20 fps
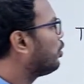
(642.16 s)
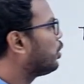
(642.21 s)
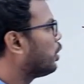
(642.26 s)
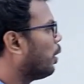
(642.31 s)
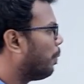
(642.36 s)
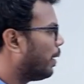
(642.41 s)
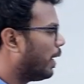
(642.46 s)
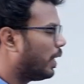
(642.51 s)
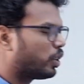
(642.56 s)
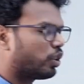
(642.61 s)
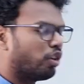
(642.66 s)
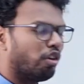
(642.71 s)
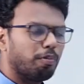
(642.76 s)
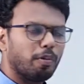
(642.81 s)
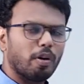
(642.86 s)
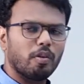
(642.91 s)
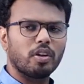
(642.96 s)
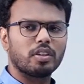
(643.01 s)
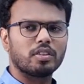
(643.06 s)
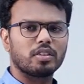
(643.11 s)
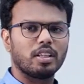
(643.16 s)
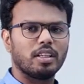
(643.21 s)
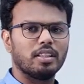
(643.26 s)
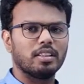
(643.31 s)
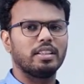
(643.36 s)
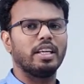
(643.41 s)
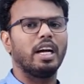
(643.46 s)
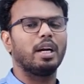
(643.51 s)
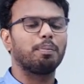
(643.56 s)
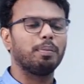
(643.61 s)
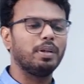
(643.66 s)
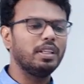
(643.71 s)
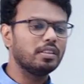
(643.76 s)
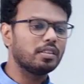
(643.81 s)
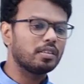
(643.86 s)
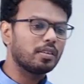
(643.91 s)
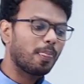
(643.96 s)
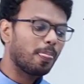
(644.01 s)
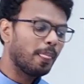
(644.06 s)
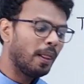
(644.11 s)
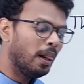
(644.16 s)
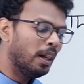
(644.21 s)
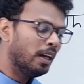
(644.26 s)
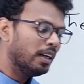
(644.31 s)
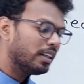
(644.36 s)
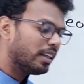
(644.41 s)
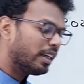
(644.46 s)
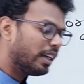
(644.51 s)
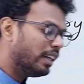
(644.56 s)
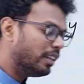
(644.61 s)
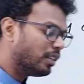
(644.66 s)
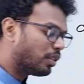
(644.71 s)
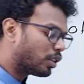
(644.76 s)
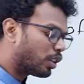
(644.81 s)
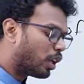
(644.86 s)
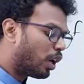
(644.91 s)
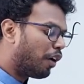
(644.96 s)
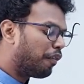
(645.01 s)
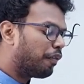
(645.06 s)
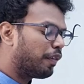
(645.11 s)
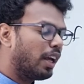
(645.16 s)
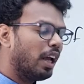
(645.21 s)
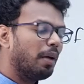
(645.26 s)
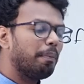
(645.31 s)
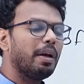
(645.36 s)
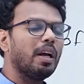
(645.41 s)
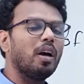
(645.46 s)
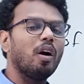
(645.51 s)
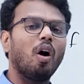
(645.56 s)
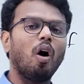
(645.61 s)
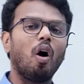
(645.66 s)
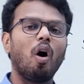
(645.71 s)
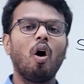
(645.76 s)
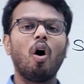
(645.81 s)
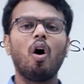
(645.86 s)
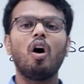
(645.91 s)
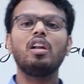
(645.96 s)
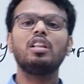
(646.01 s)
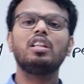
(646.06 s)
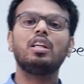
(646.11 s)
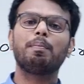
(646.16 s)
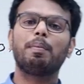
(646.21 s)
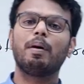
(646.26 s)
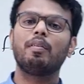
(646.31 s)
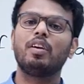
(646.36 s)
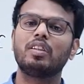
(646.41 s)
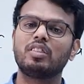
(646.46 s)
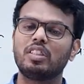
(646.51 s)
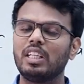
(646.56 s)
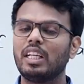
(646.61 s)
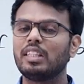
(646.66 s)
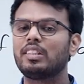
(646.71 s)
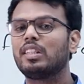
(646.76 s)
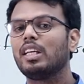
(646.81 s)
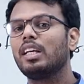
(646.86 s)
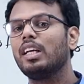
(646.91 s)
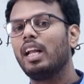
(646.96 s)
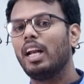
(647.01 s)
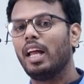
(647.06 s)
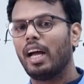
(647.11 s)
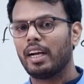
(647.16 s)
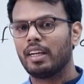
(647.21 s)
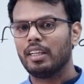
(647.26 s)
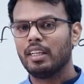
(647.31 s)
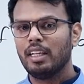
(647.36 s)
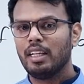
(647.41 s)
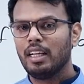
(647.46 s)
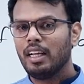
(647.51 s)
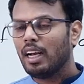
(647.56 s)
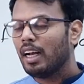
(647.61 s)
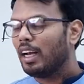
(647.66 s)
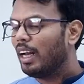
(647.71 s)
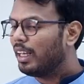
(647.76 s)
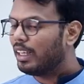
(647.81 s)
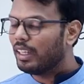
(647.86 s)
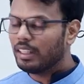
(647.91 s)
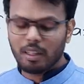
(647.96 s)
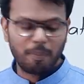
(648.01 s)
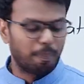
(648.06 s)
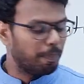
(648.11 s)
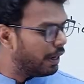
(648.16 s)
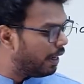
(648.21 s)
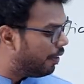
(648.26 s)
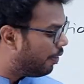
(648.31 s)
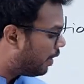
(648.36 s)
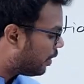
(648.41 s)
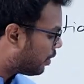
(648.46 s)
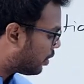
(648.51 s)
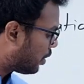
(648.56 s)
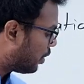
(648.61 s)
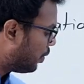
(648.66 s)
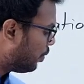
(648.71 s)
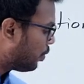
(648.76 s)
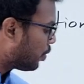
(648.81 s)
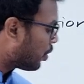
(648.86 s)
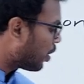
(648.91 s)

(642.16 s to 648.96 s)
of separation of powers. That means, instead of keeping all the powers in a single hand, like in the previous